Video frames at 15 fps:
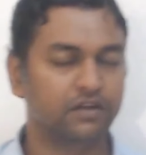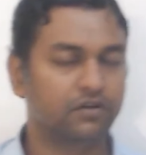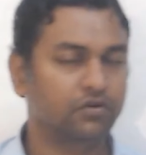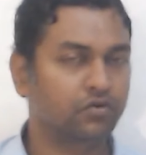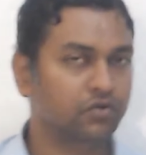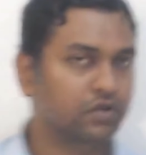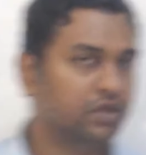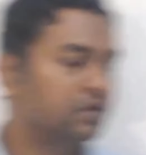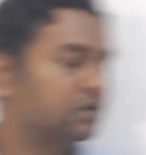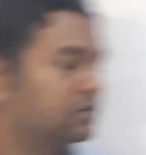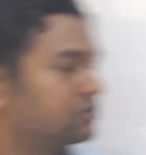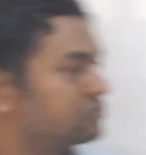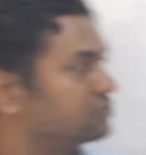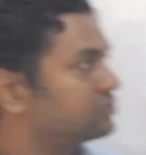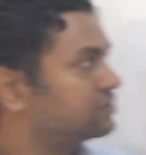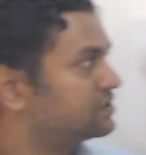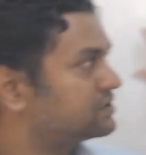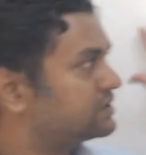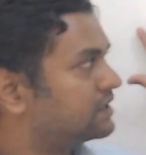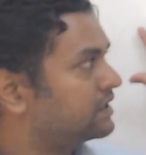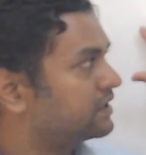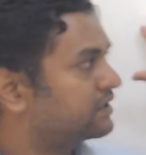Okay. So this
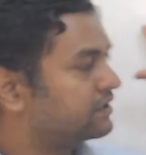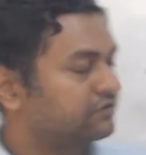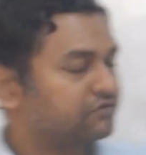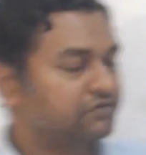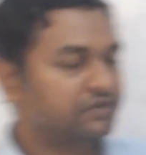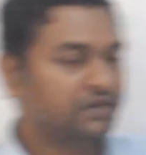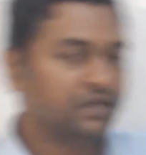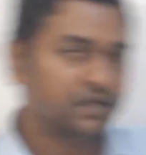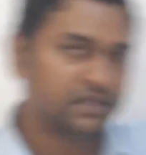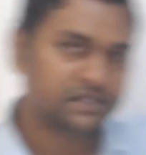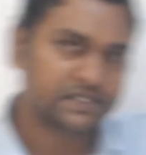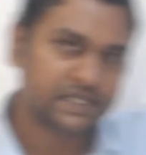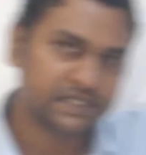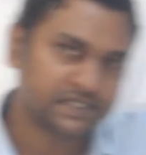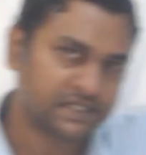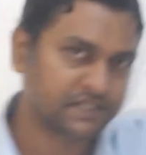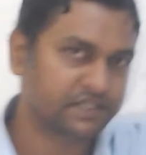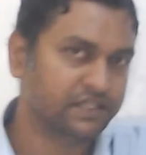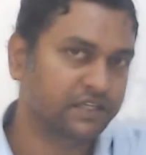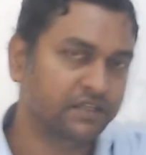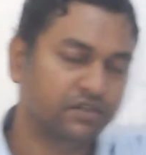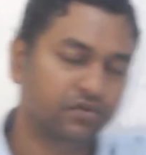electric field is
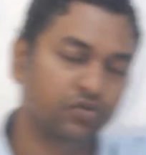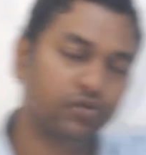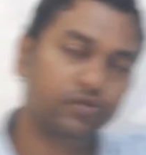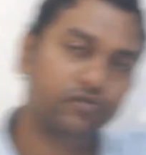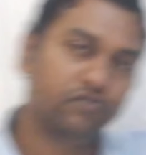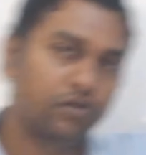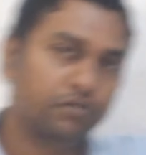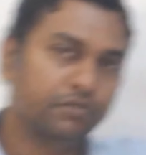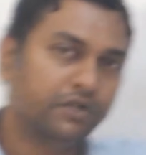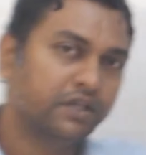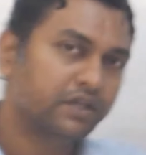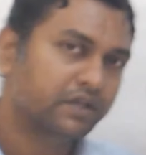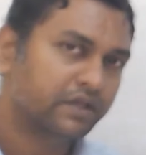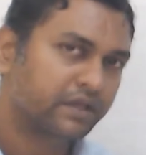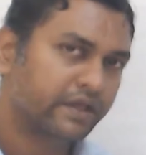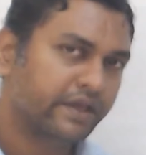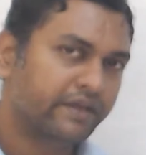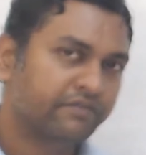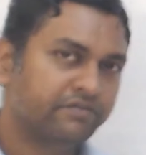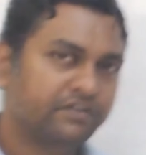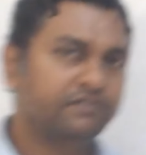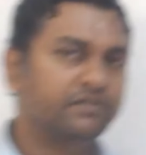existing uniformly
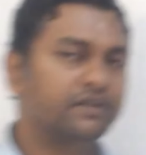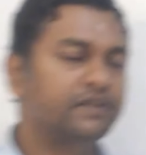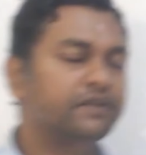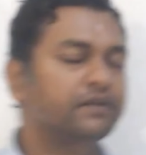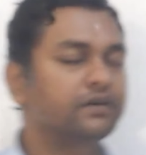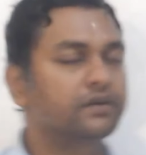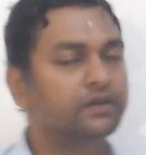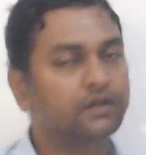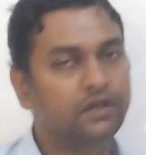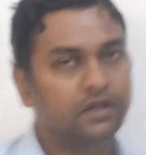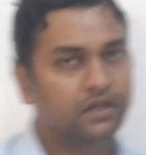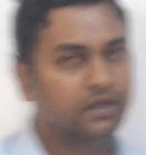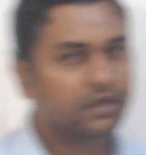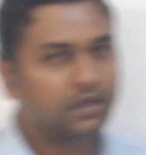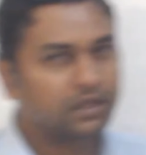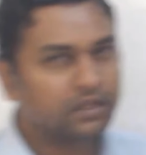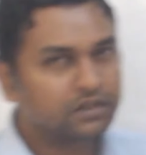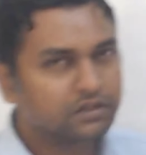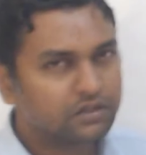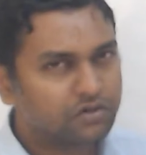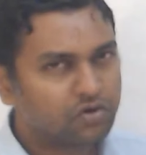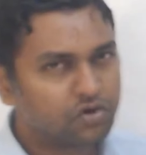everywhere in
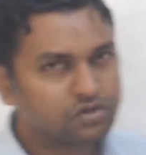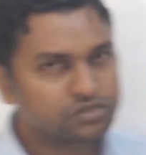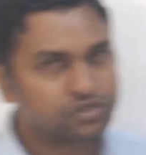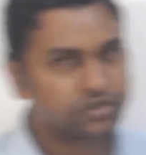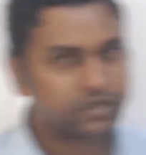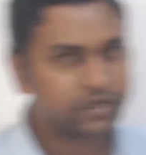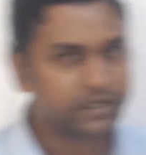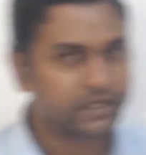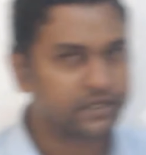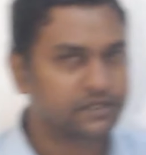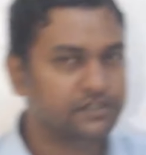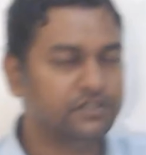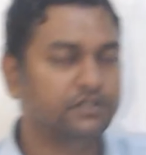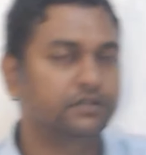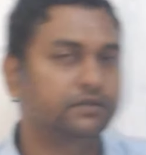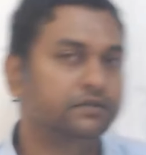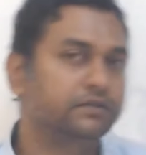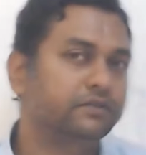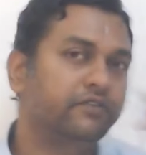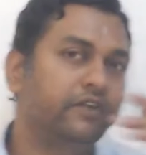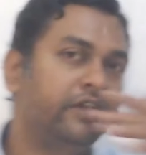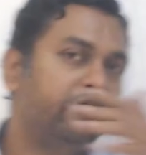the horizontal direction,
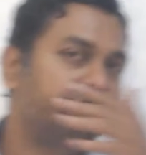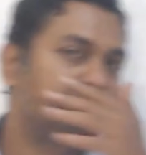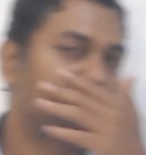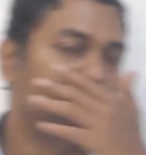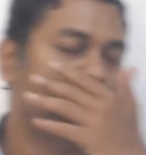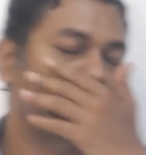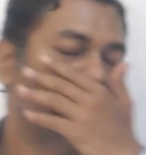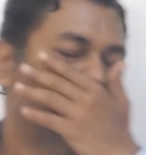left to right.